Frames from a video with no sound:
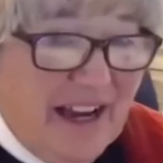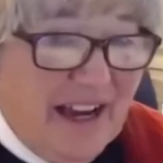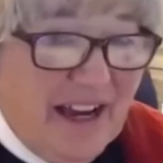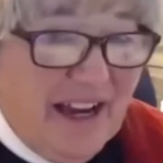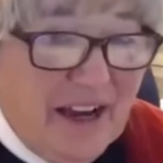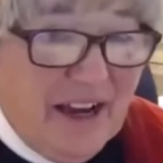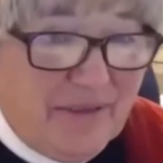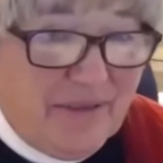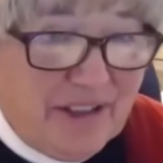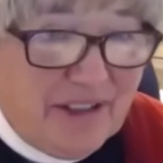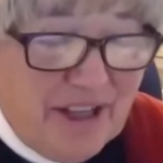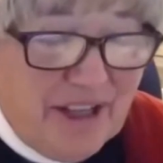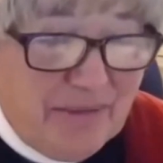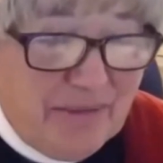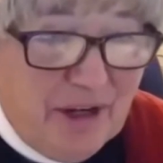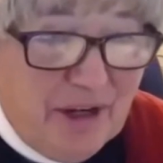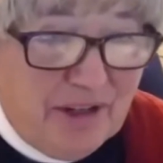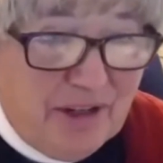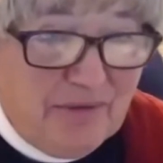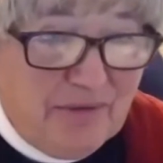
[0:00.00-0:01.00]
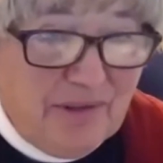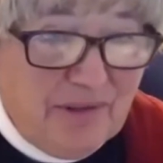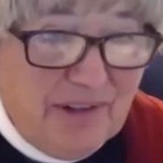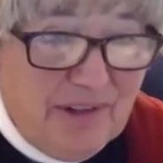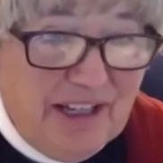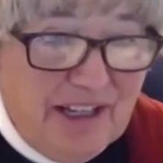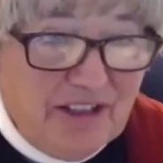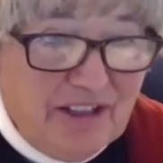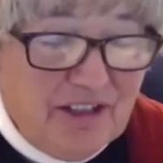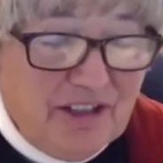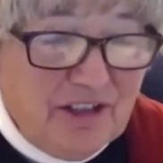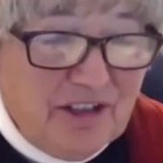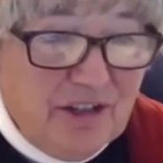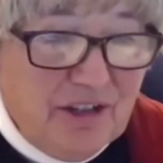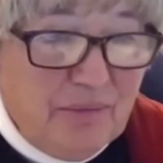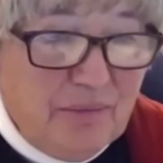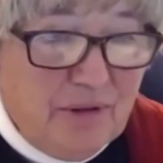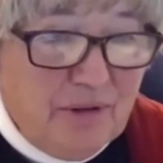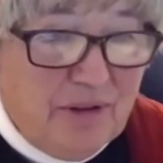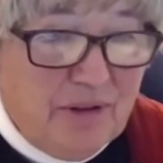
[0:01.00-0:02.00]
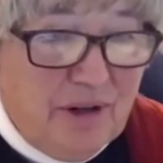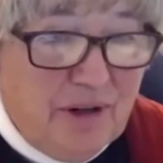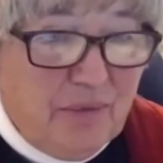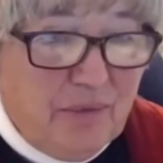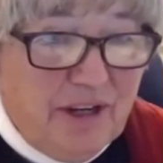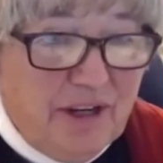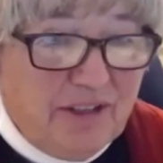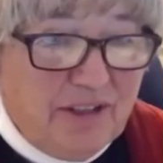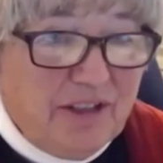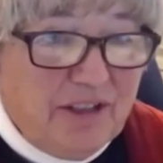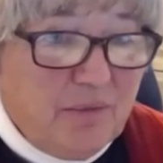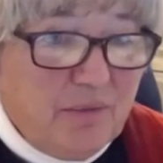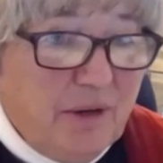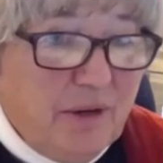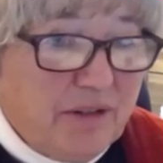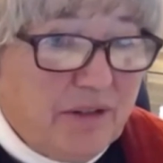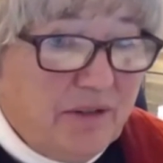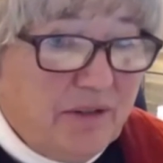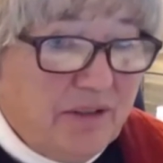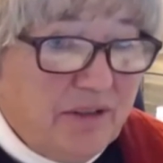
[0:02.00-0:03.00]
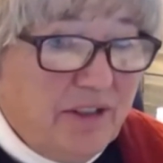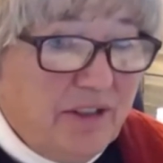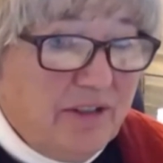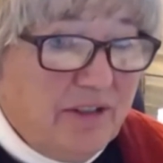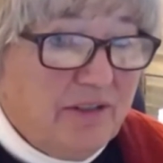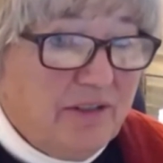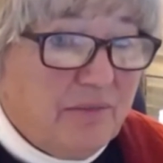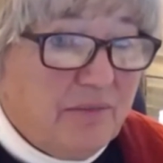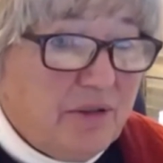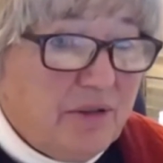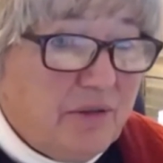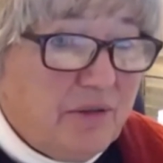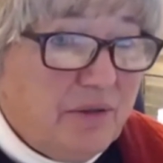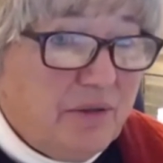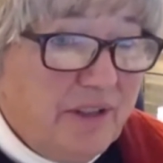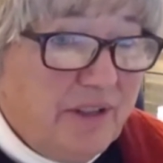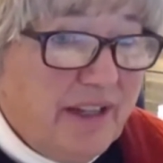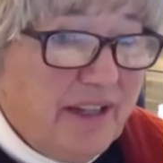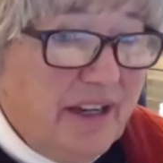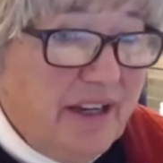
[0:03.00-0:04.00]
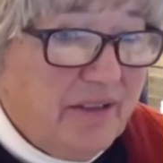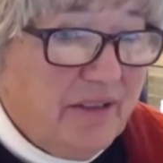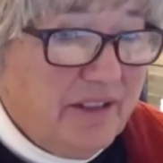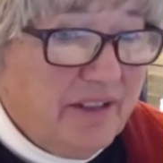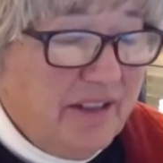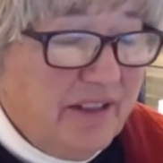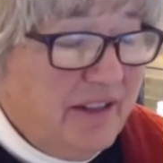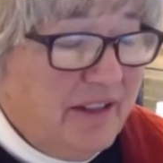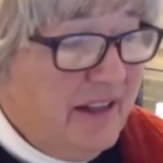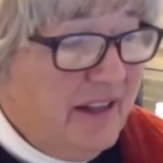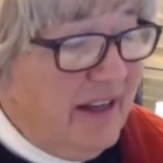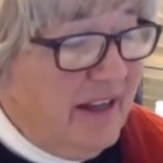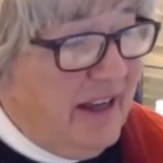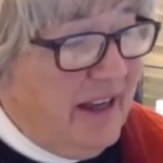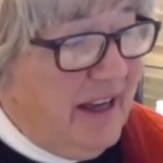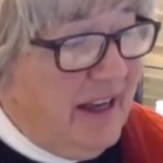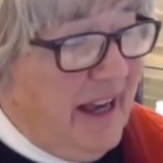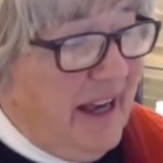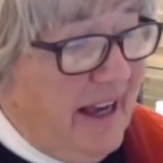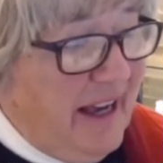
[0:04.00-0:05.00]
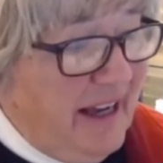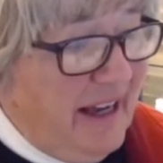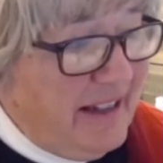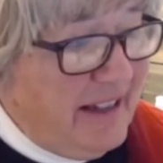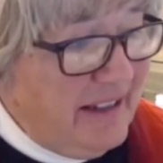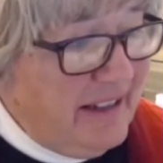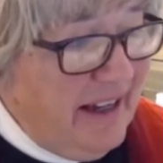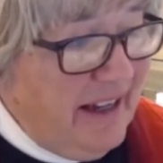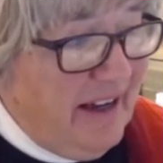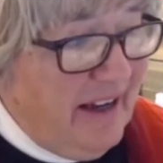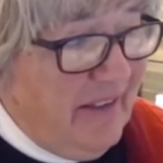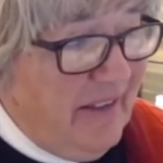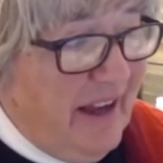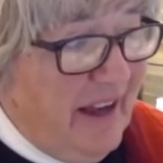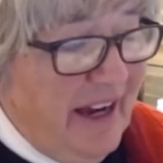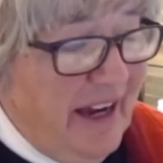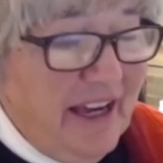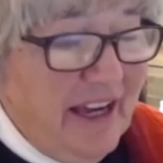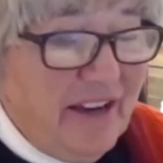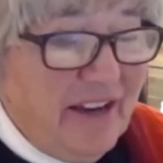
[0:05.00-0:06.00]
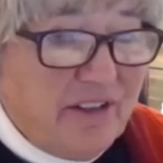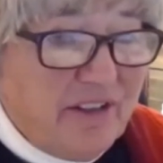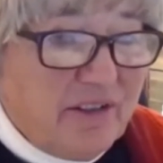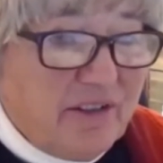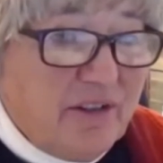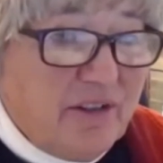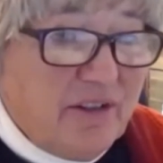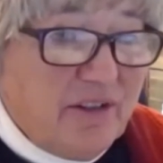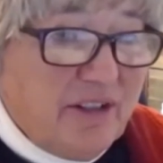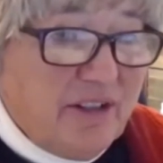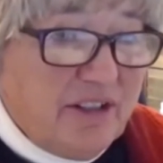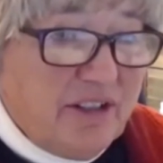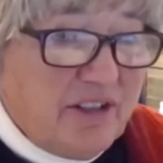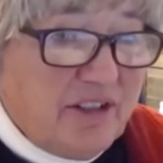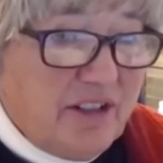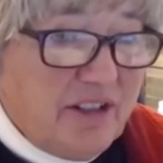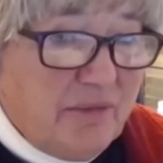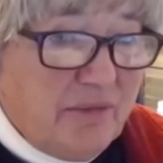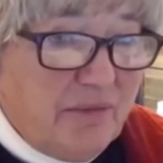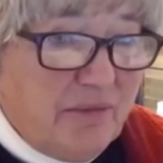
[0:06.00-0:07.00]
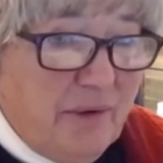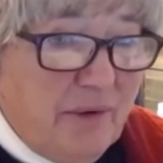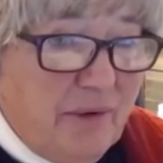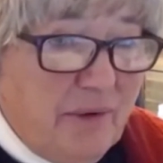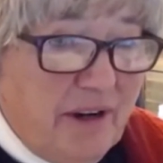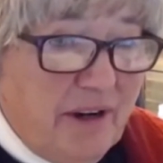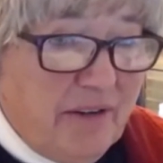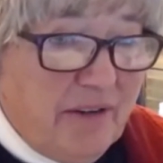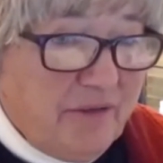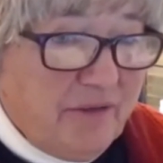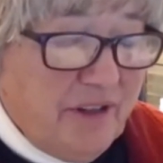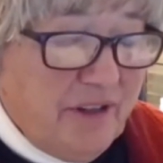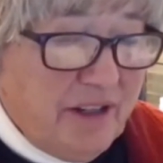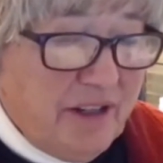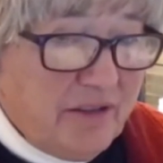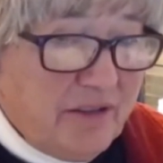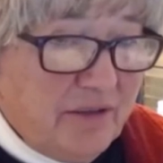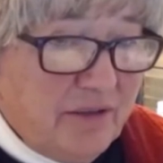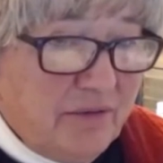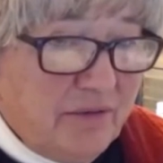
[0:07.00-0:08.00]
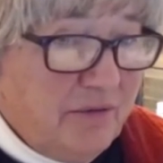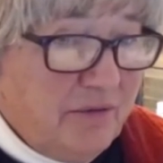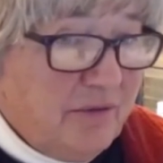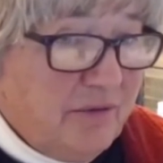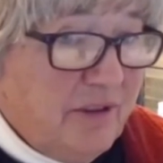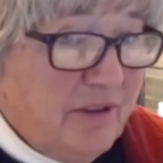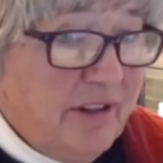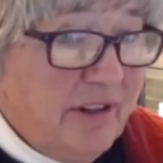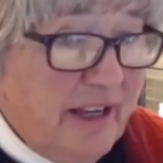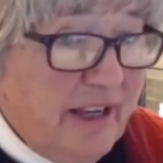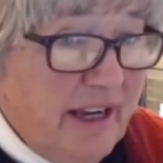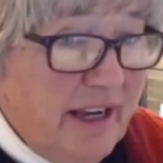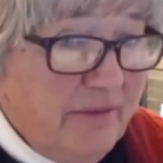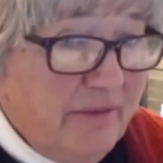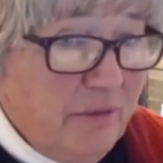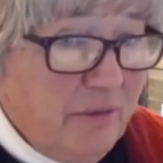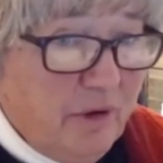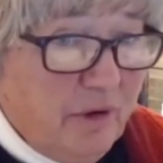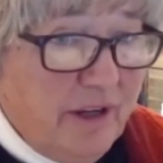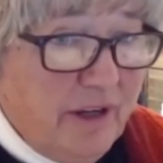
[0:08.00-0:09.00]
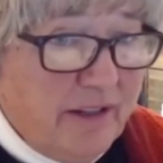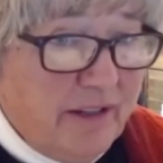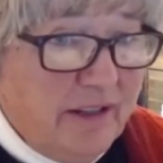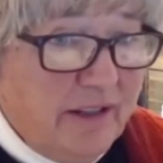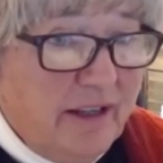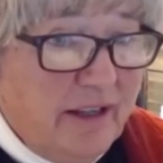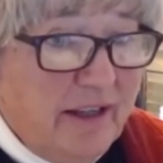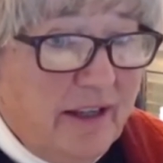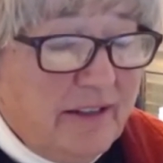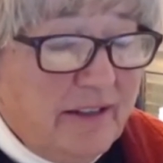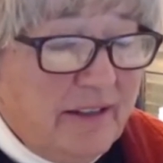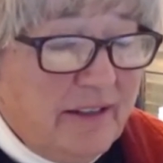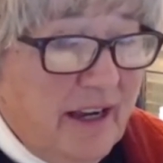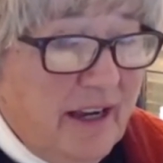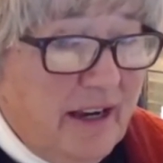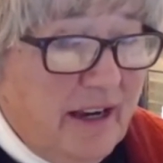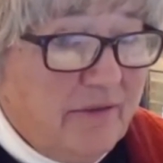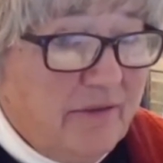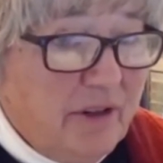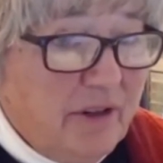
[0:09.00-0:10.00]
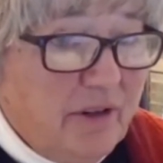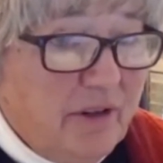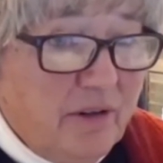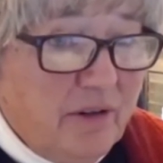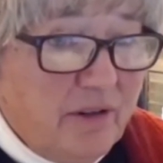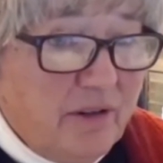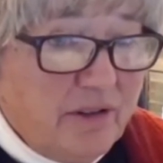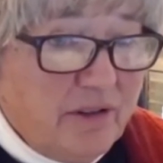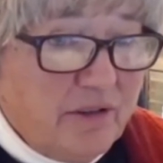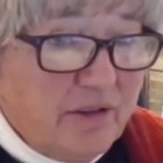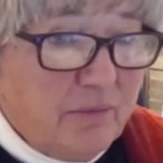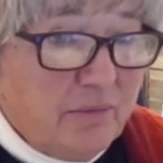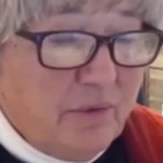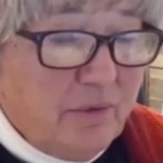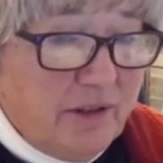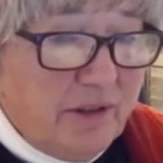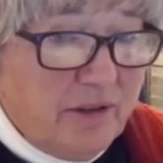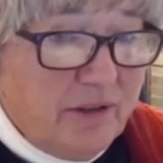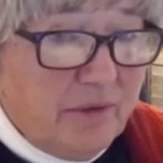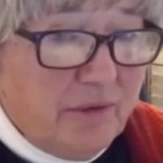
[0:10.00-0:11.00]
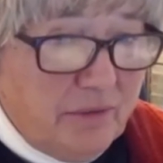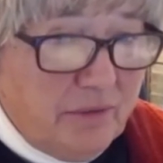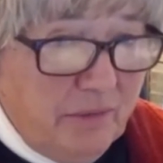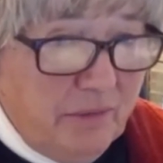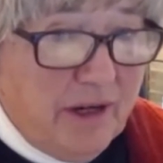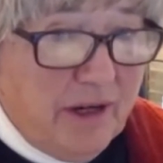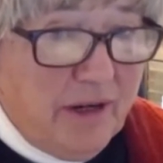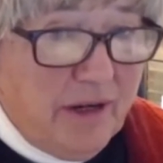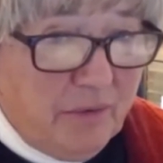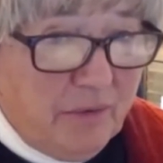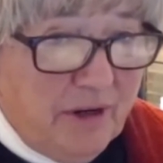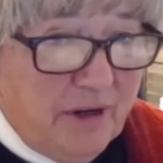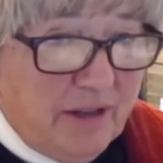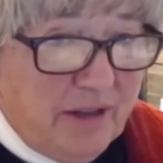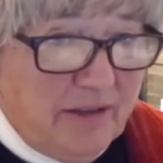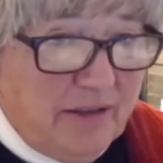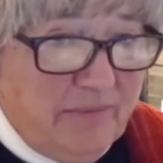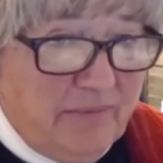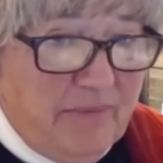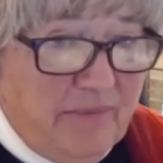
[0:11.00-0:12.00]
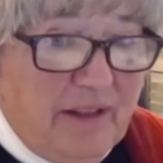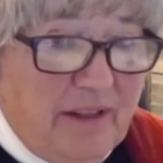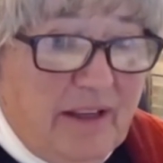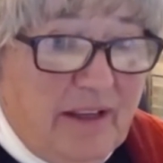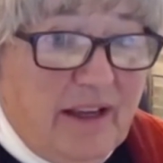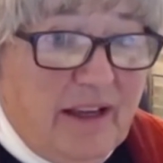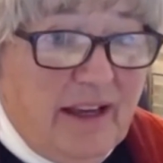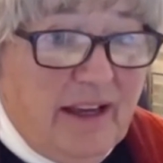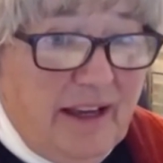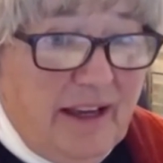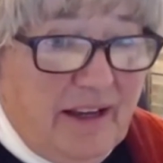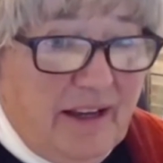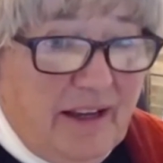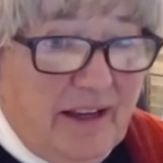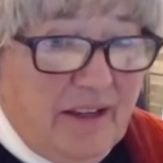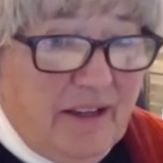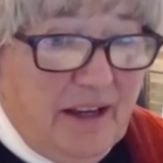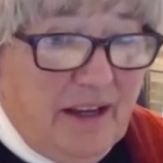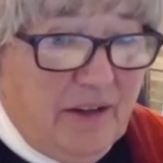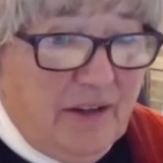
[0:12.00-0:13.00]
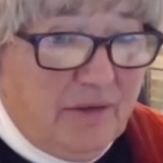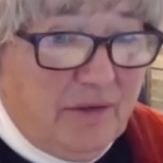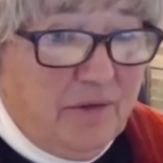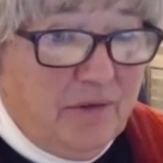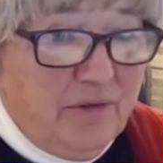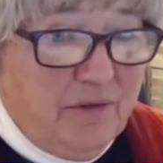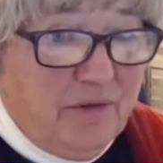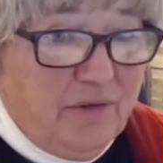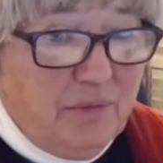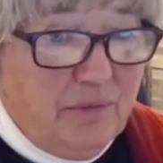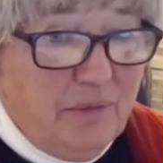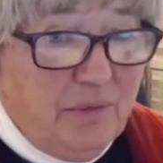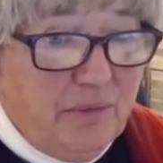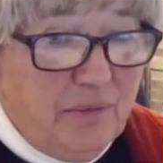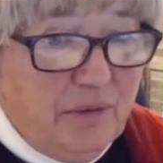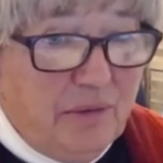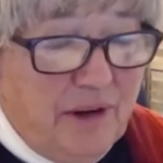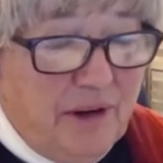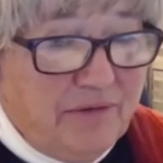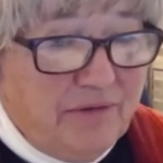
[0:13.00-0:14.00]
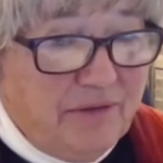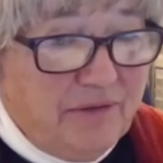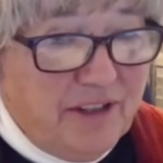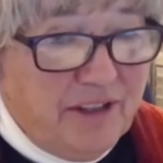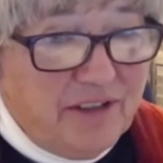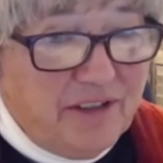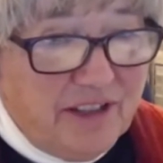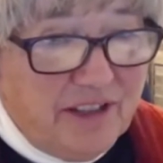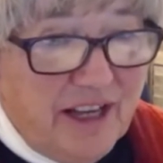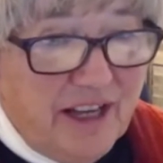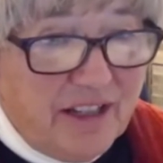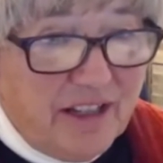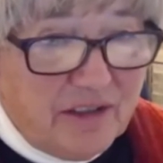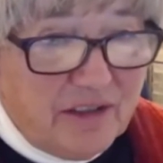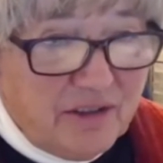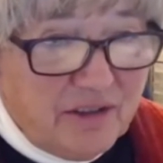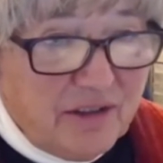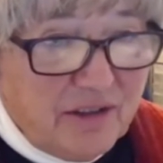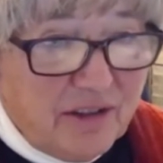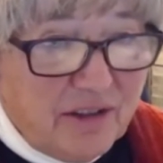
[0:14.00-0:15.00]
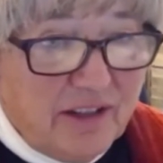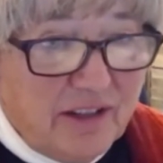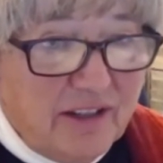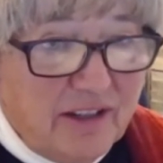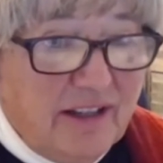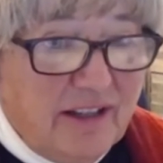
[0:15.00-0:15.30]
I have the same kind of a relationship with our brand inspectors here in Missoula County. And I have encouraged some of my friends who do not have a brand to have their horses branded with my brand. I don't know if you remember my friend Sally Sook.